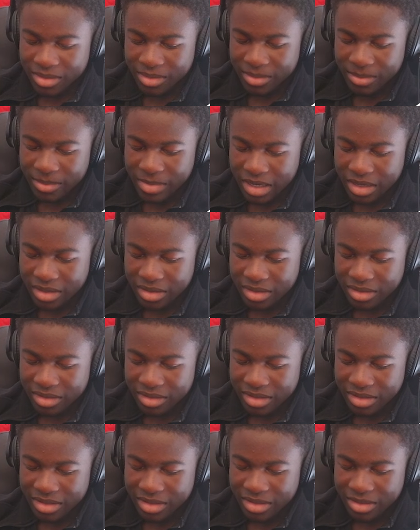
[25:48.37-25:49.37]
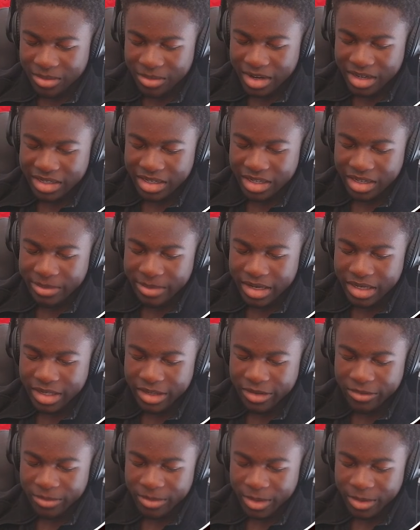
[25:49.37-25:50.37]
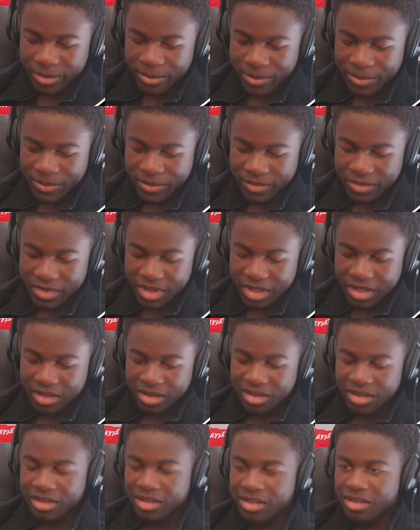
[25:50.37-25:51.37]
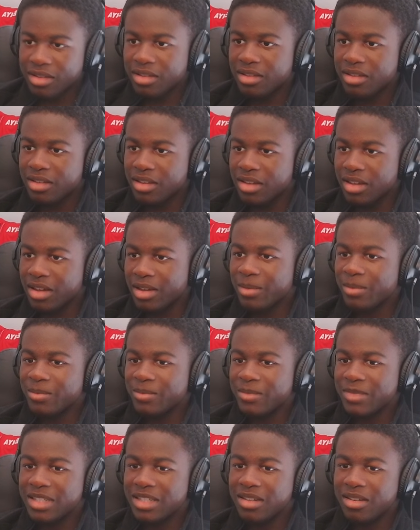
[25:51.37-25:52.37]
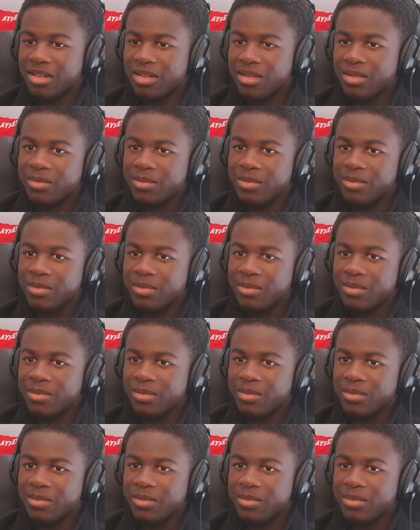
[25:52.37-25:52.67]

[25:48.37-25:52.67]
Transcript: Betting. This is where I take my leave, bro. Yeah, see y'all.